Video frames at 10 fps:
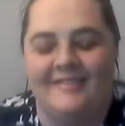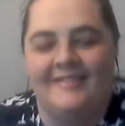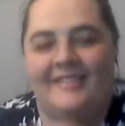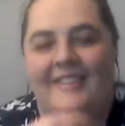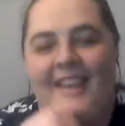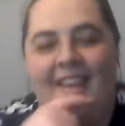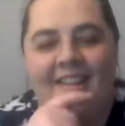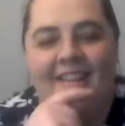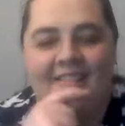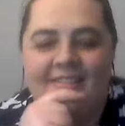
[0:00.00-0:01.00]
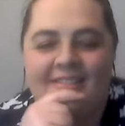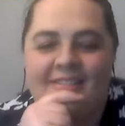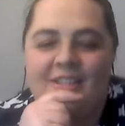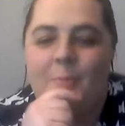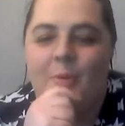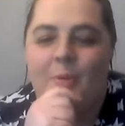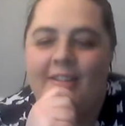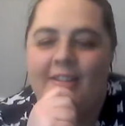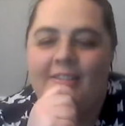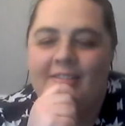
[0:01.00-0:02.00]
look at it. Good point.
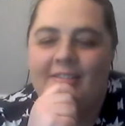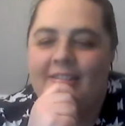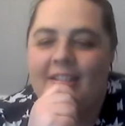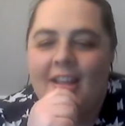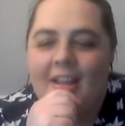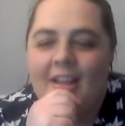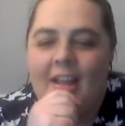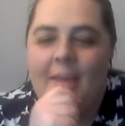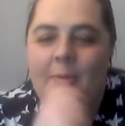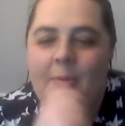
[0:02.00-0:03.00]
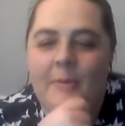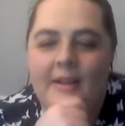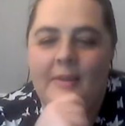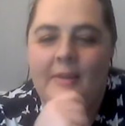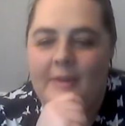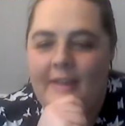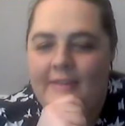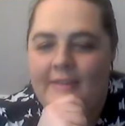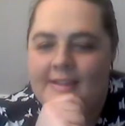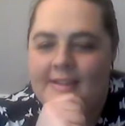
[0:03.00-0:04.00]
Amy, what do we have next?